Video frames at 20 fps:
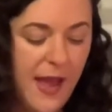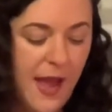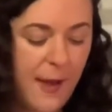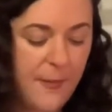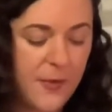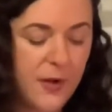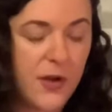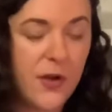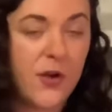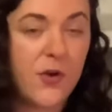
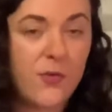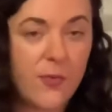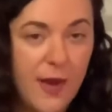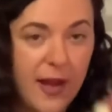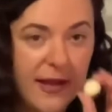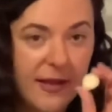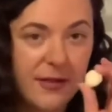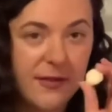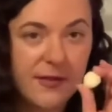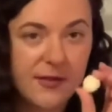I'm going to
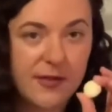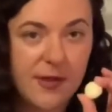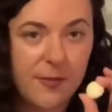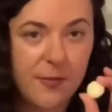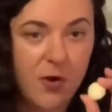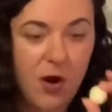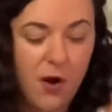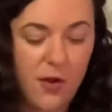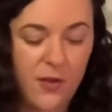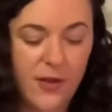grate
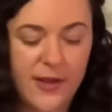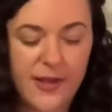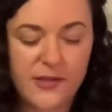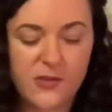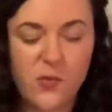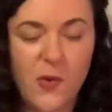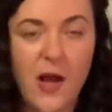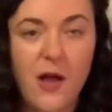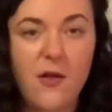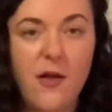some garlic
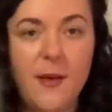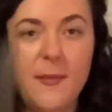as well.